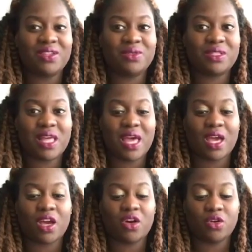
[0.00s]
He's
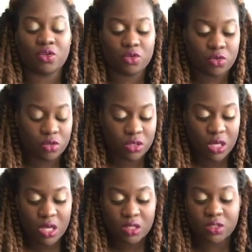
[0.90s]
like, oh, cool.
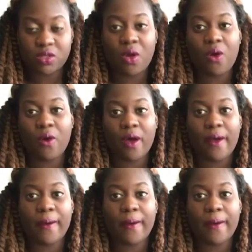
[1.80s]
So,